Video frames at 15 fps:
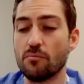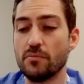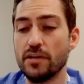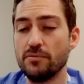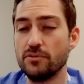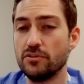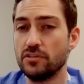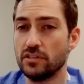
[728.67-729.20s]

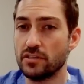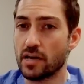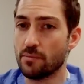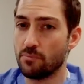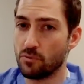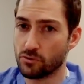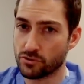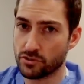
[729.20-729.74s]
maybe you need
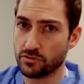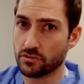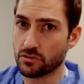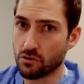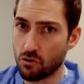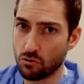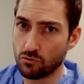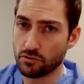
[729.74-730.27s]
that portion of the
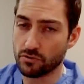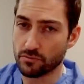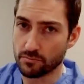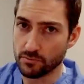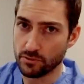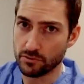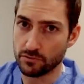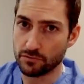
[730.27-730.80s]
colon
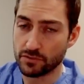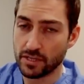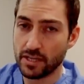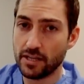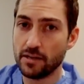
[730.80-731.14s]
removed